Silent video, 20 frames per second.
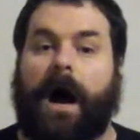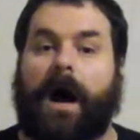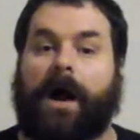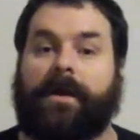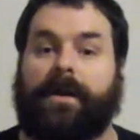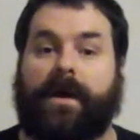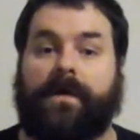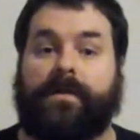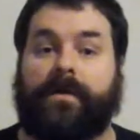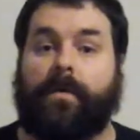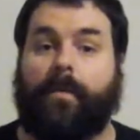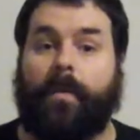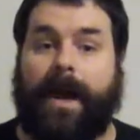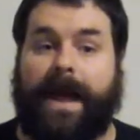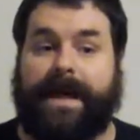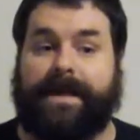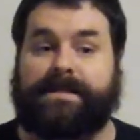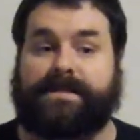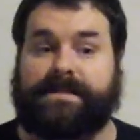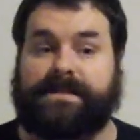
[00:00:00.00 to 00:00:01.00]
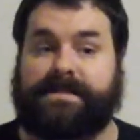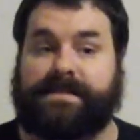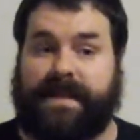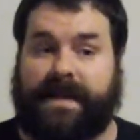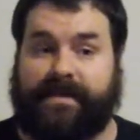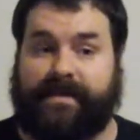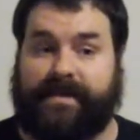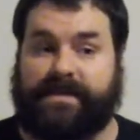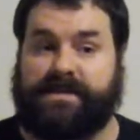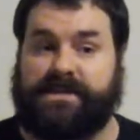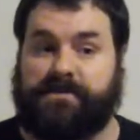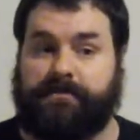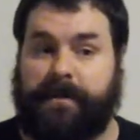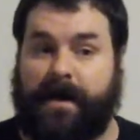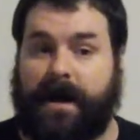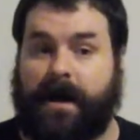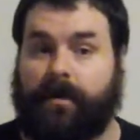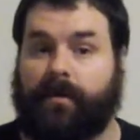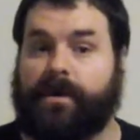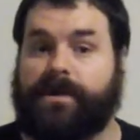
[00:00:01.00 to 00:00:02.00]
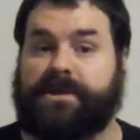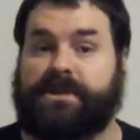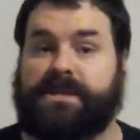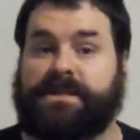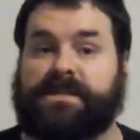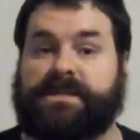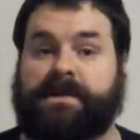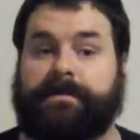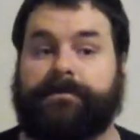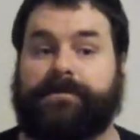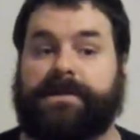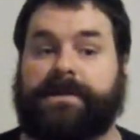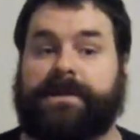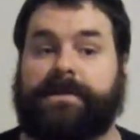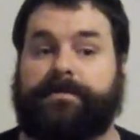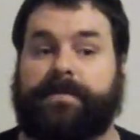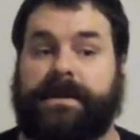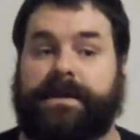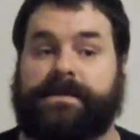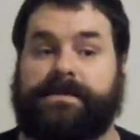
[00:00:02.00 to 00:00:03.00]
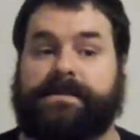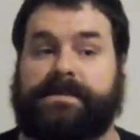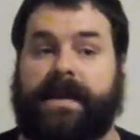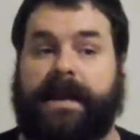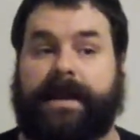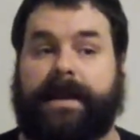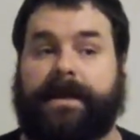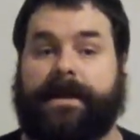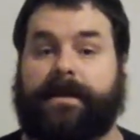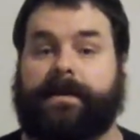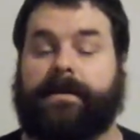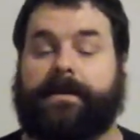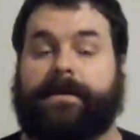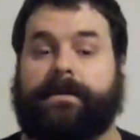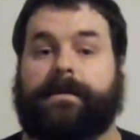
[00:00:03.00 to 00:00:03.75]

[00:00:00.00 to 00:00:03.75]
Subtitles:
Another way to say this spell would just simply to be saying